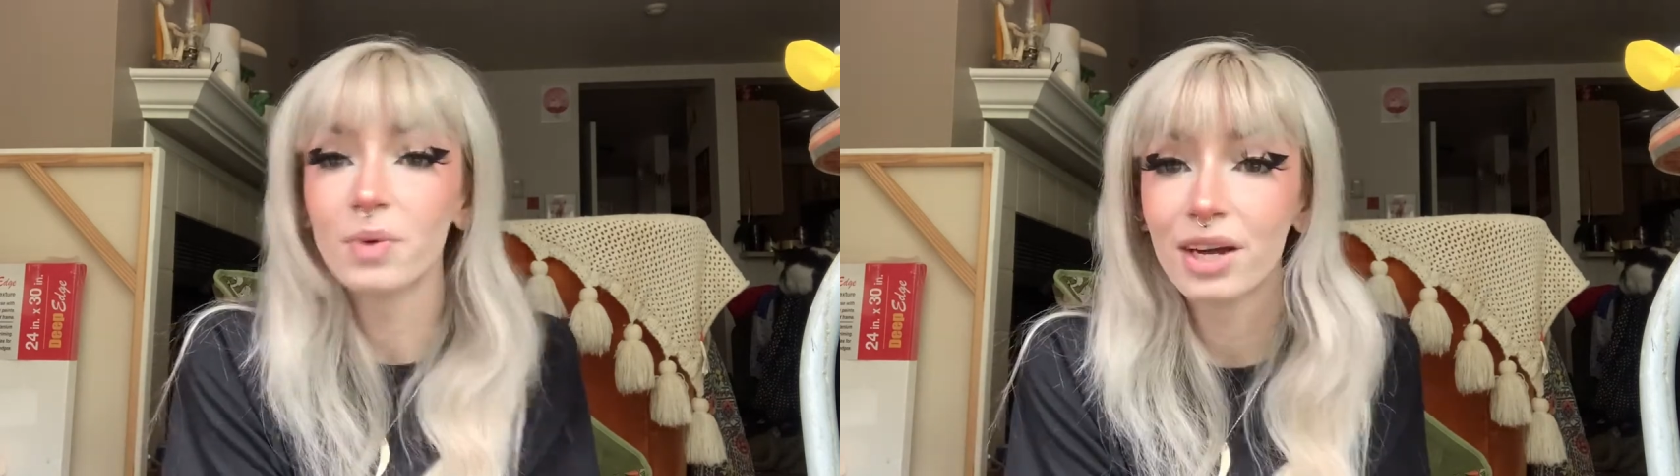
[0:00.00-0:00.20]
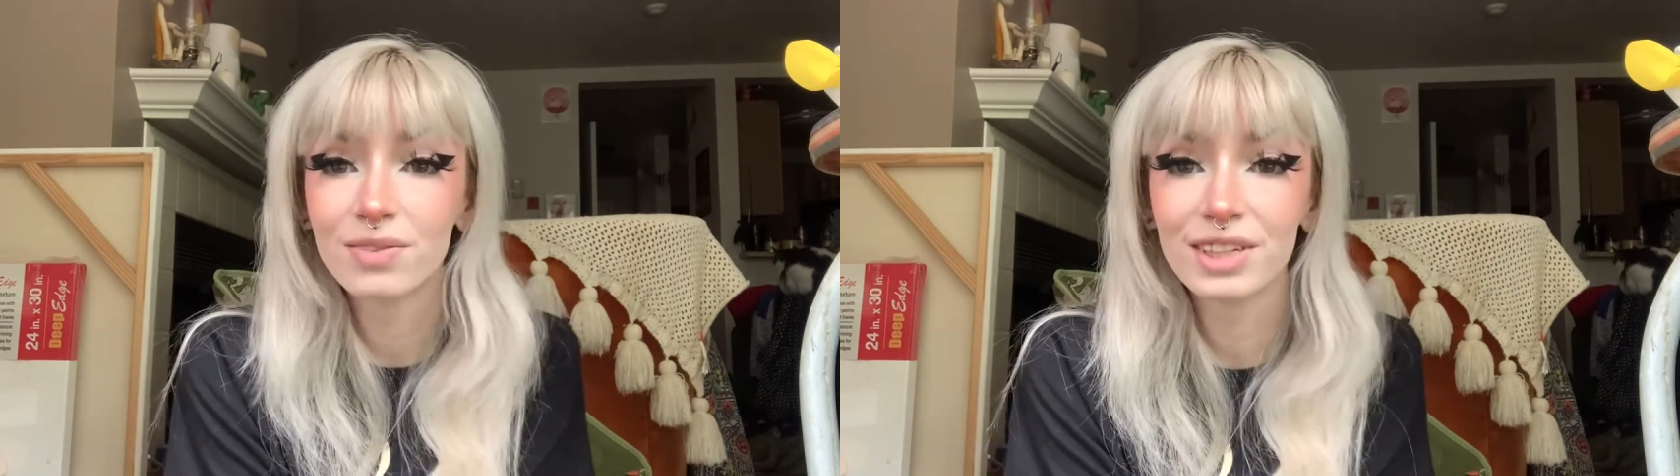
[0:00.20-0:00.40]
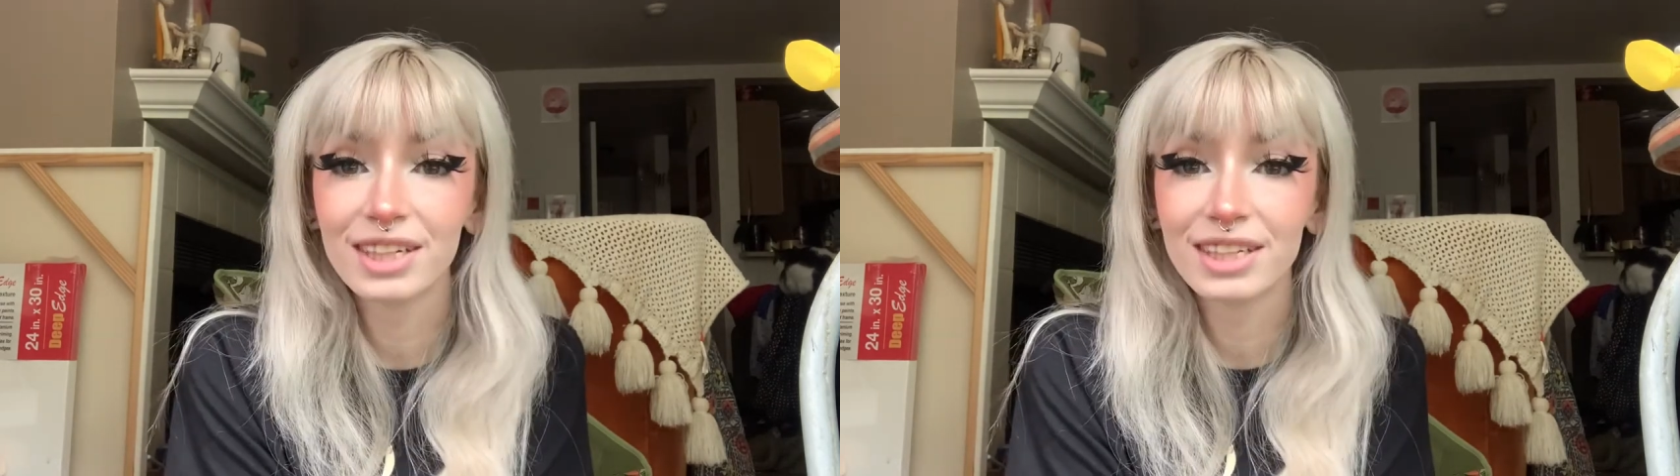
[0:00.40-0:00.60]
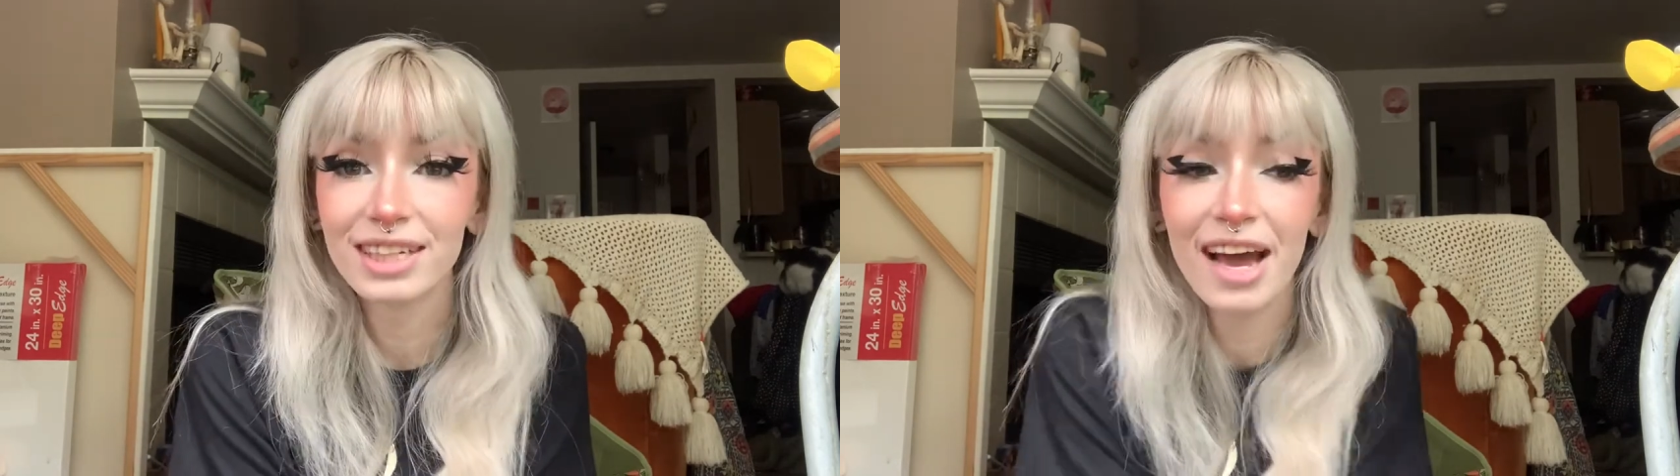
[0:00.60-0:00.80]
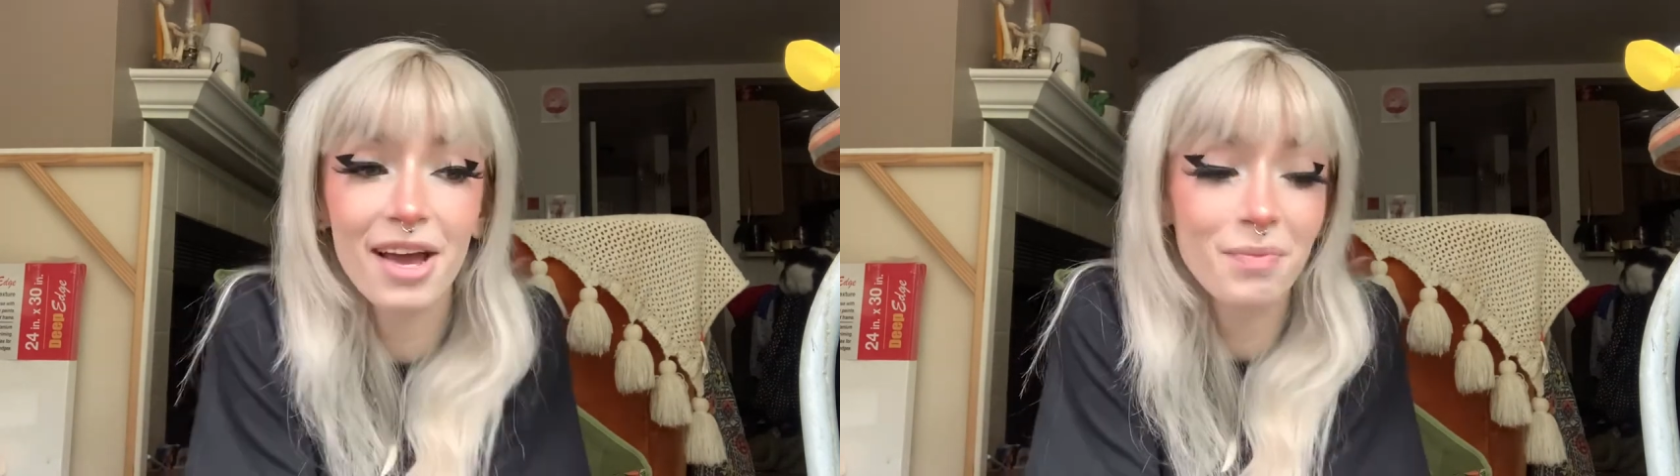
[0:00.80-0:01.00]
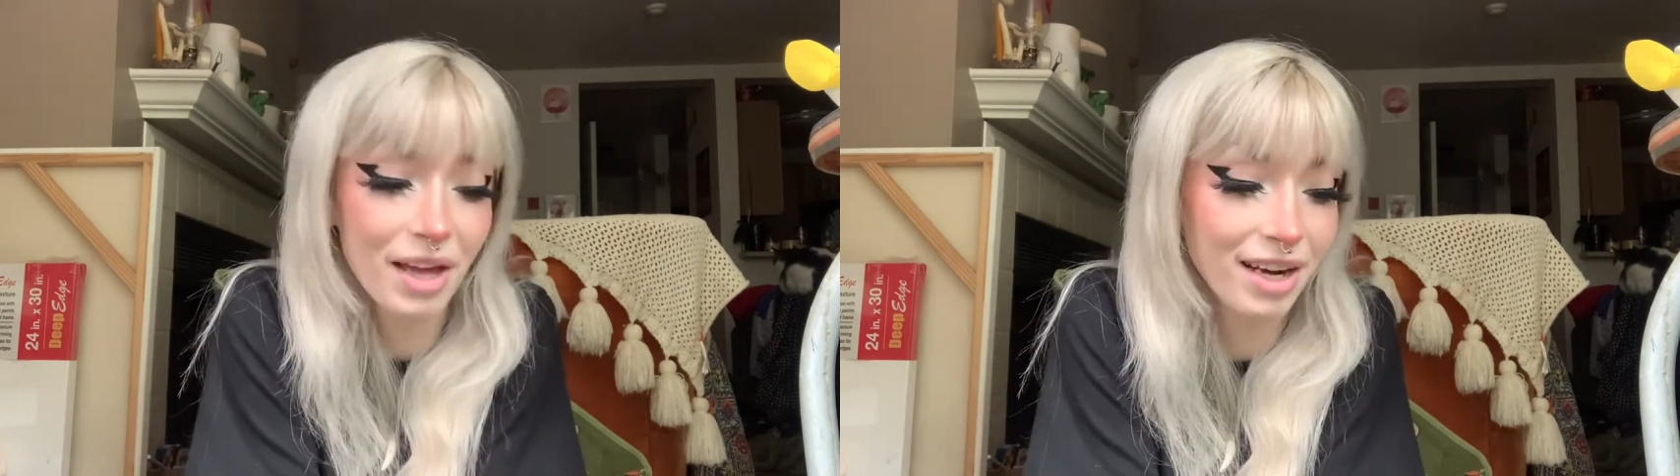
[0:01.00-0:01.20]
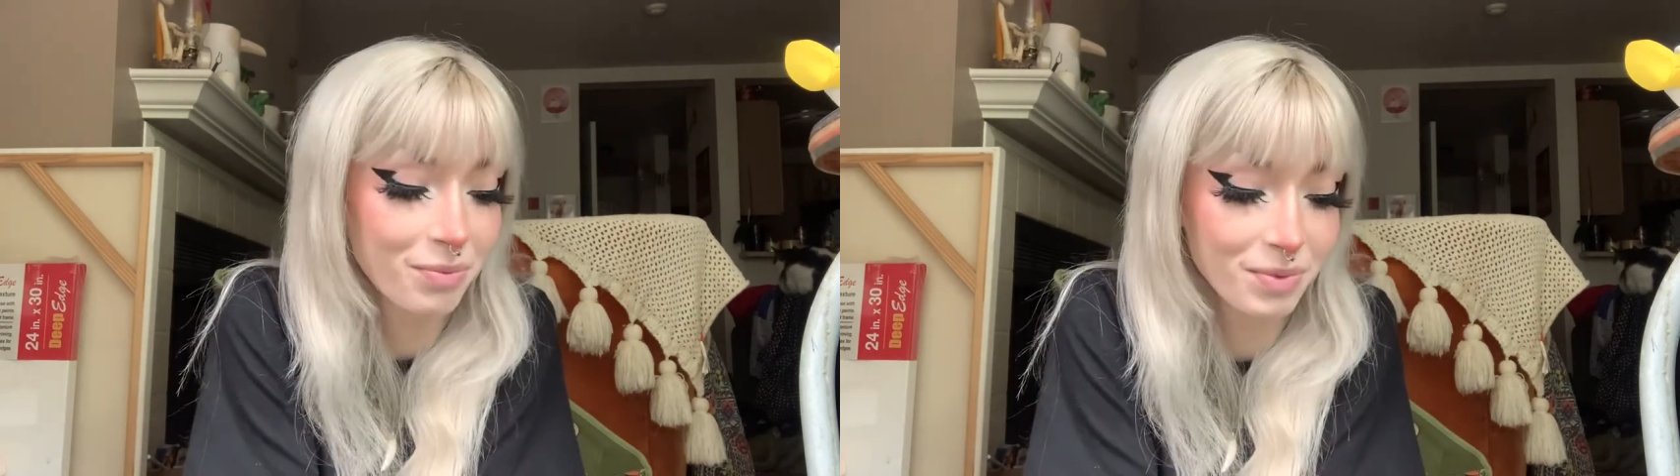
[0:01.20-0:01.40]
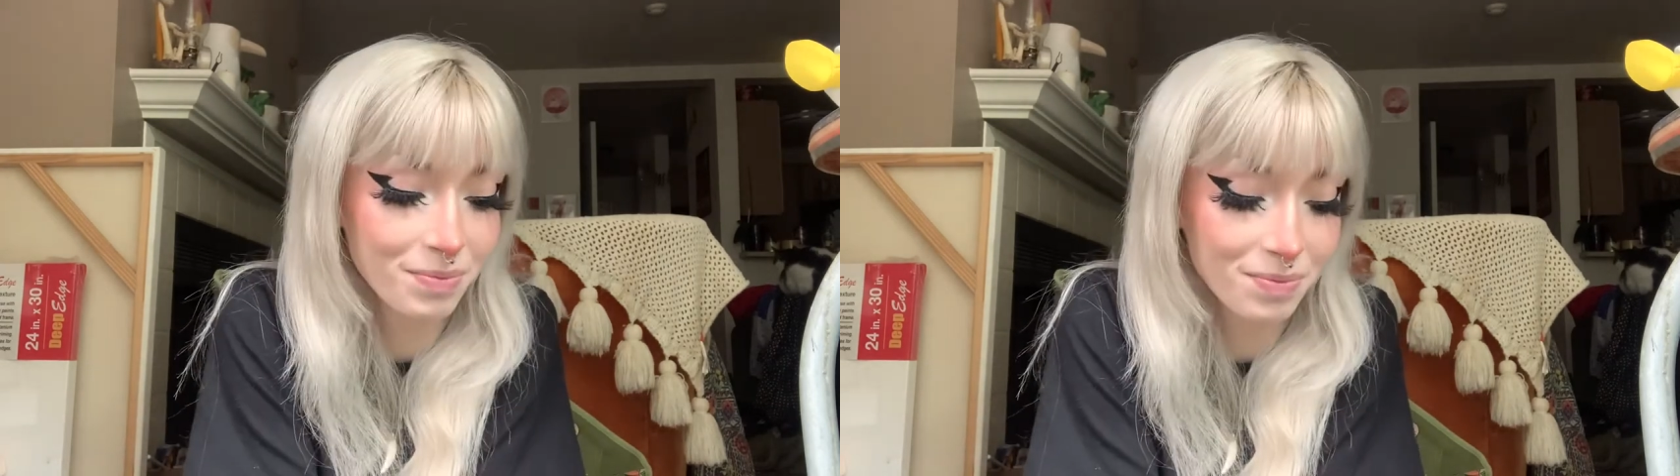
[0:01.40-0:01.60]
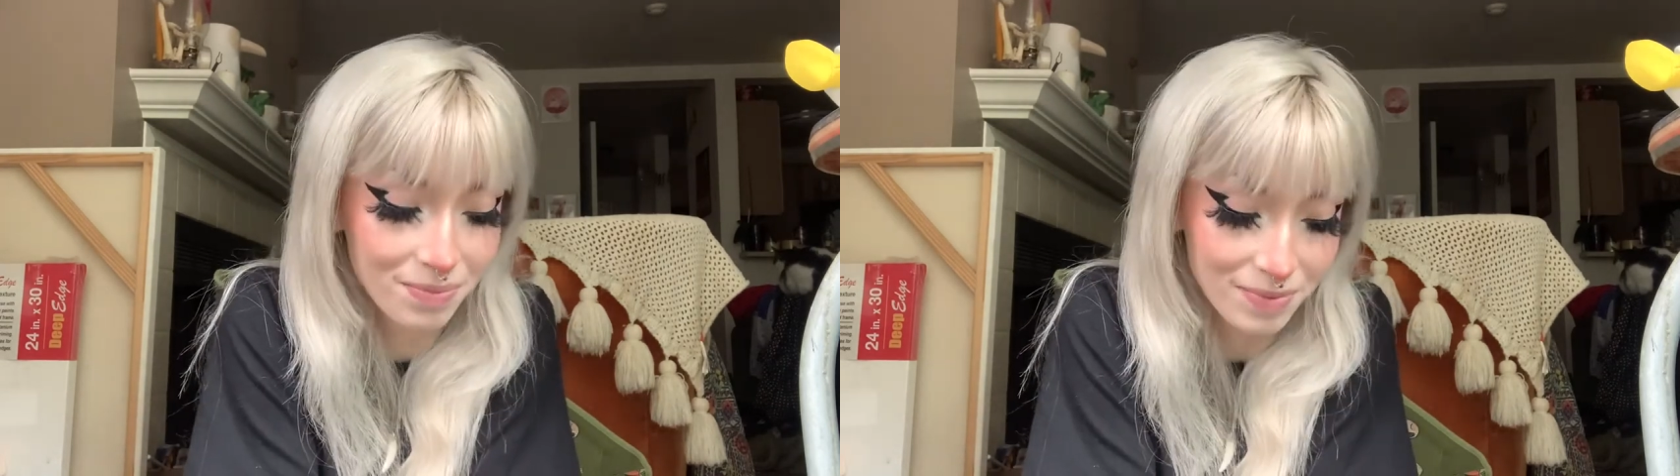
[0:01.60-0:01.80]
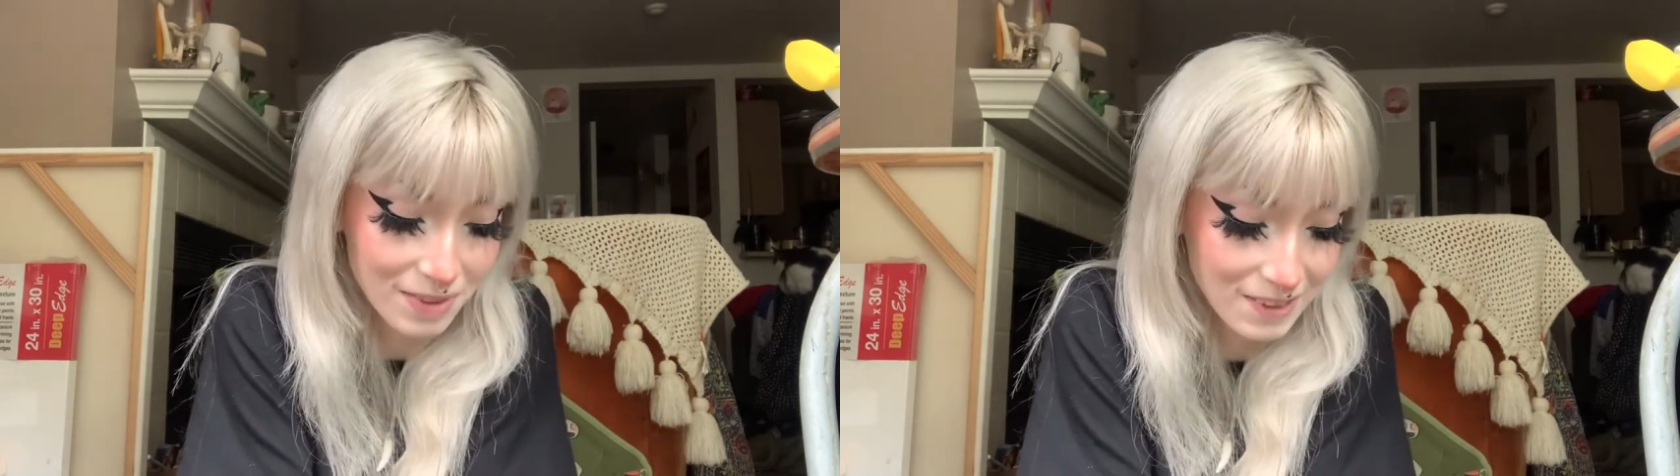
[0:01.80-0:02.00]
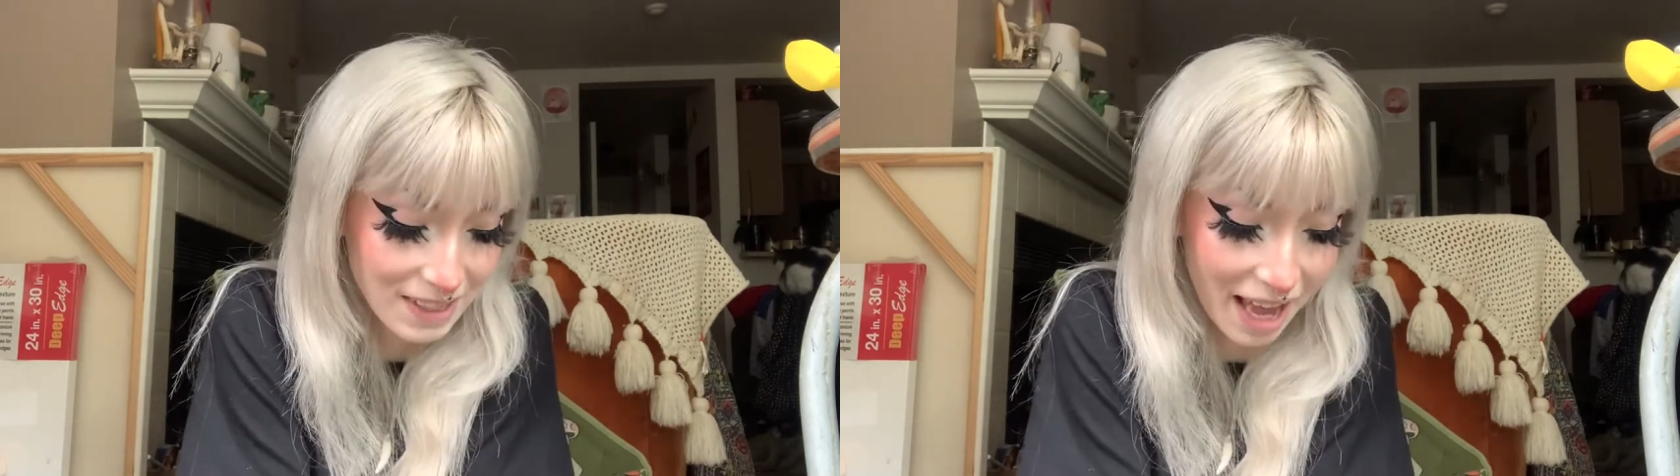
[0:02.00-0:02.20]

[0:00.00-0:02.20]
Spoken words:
We had a really good time and I'm